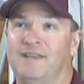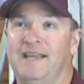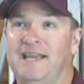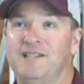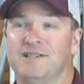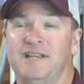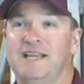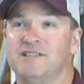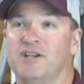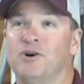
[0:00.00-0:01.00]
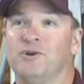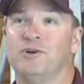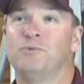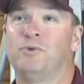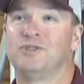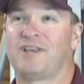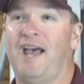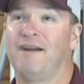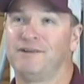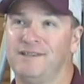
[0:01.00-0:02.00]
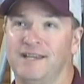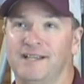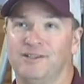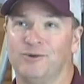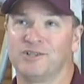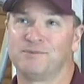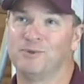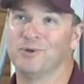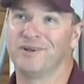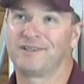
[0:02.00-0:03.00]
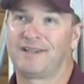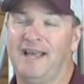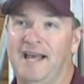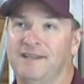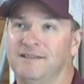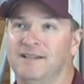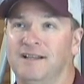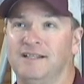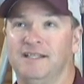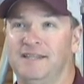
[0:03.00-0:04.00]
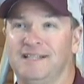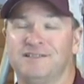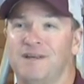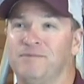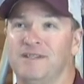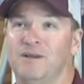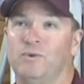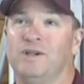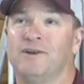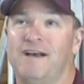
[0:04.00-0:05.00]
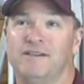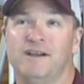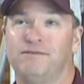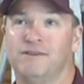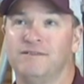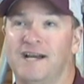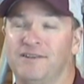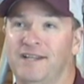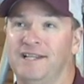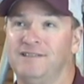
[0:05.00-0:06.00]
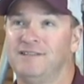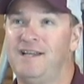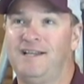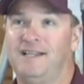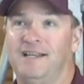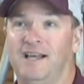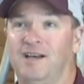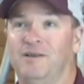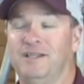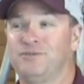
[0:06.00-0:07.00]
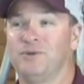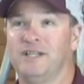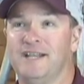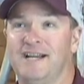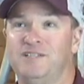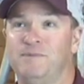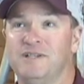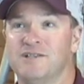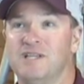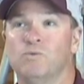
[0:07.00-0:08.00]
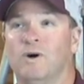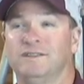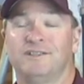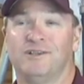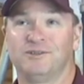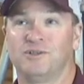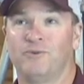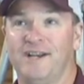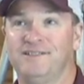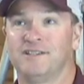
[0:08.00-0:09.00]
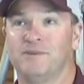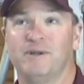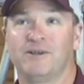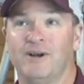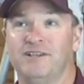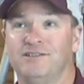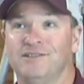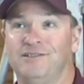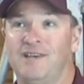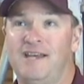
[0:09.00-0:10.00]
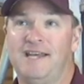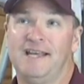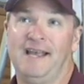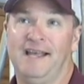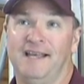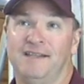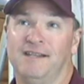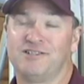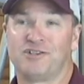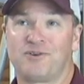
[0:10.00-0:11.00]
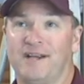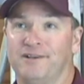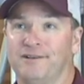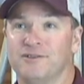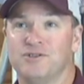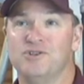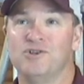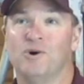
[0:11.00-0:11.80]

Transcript: He's an owner who puts everything into our sport. And that's something that we don't have enough of nowadays. It's really nice because he wants to also race in the big races. And as a trainer, there's no